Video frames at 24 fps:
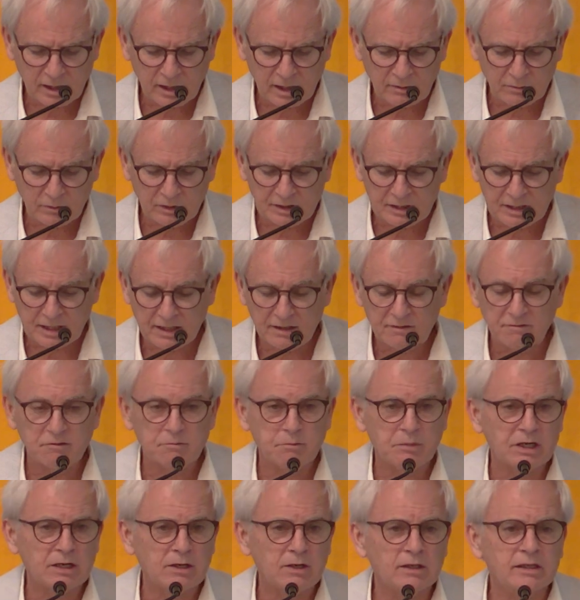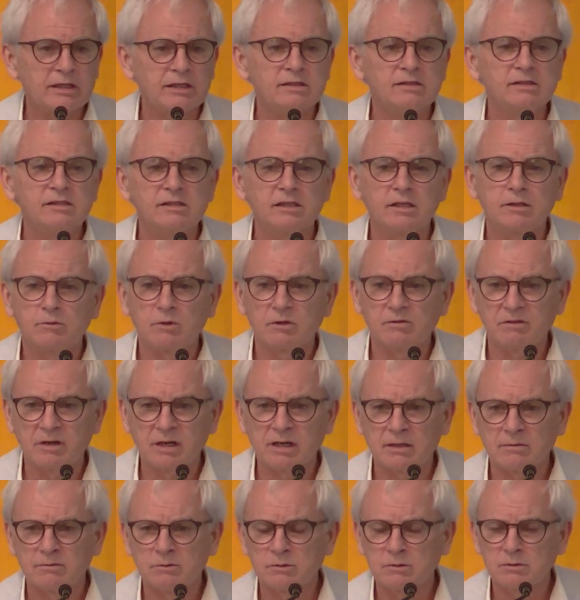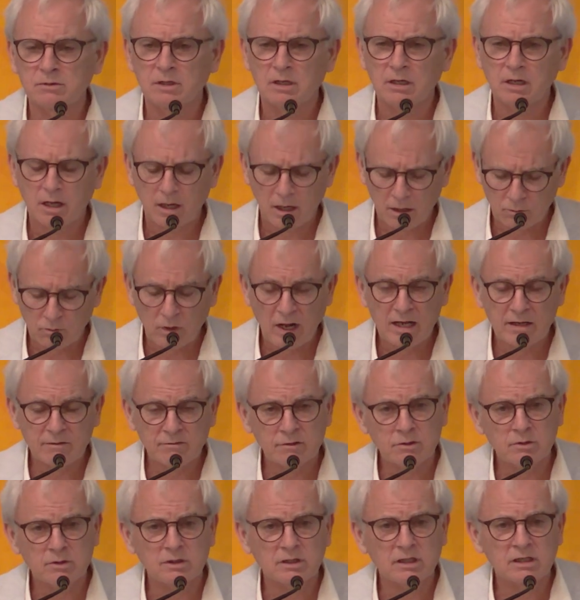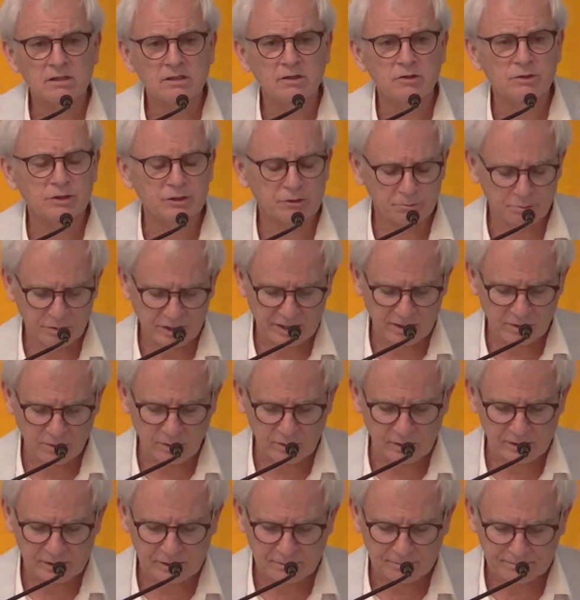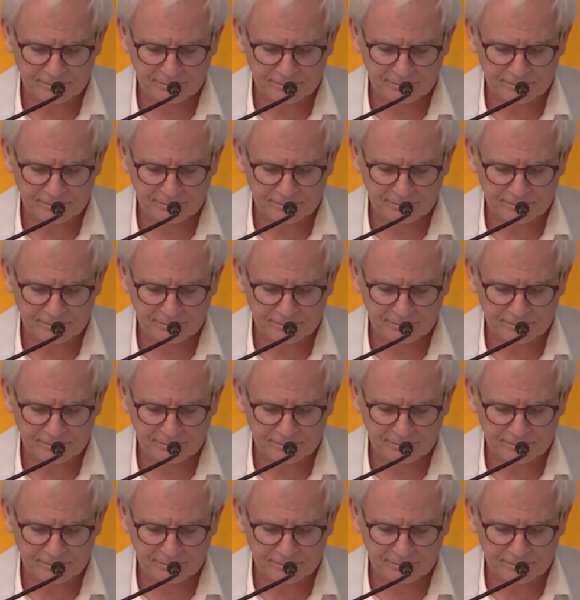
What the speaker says: with Native Americans and rival colonial powers.